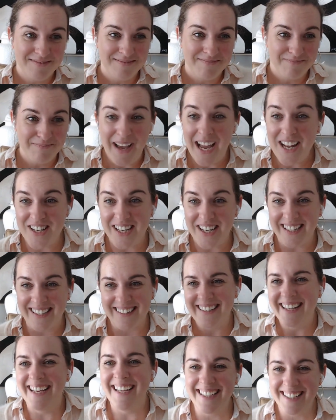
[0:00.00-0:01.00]
Magic,
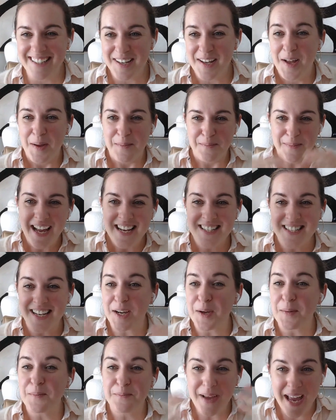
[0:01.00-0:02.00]

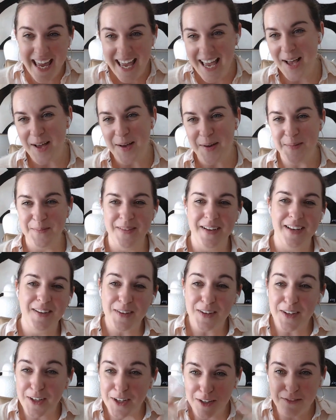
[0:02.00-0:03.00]
magic,
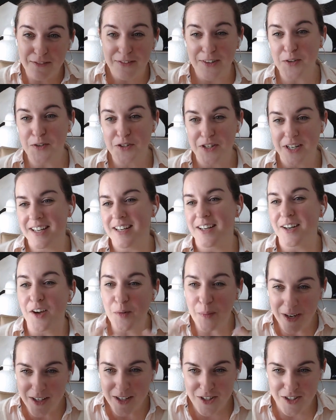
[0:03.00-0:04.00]
mayhem, confusion,
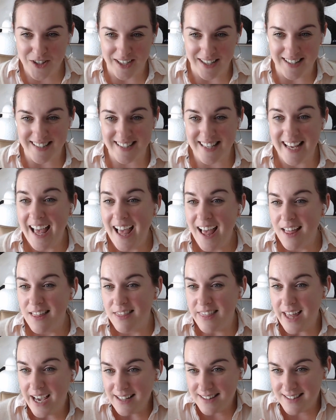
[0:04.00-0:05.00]
questions.
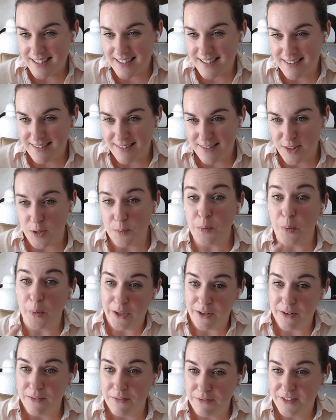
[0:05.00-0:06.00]
That's the
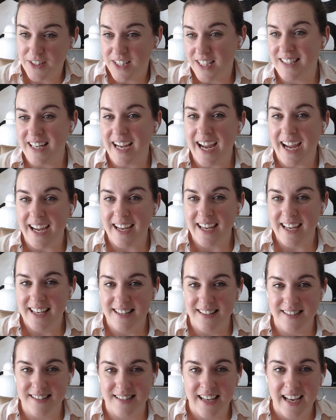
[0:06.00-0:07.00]
point of today,
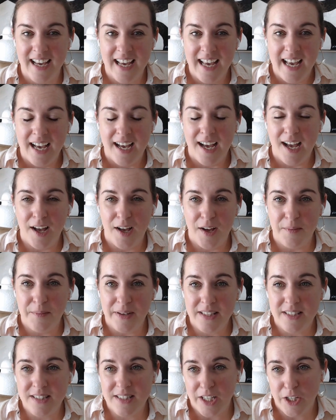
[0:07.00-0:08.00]
is
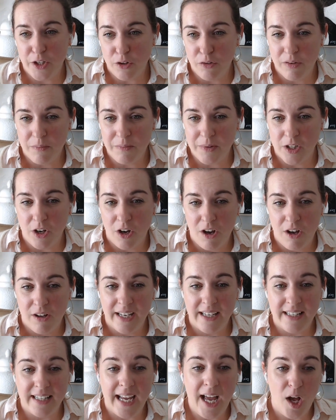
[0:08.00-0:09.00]
is to hear from y'all
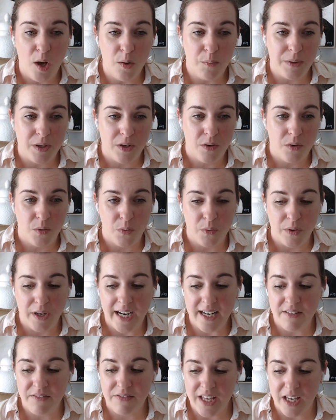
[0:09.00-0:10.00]
and to help you
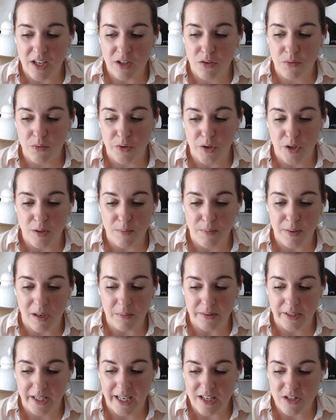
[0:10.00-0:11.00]
kind of think through your
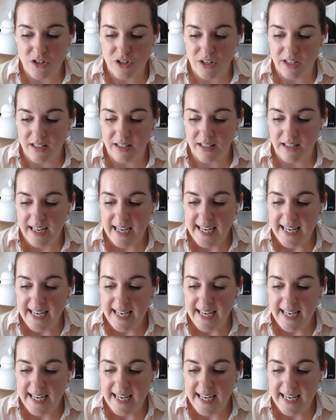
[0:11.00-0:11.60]
publication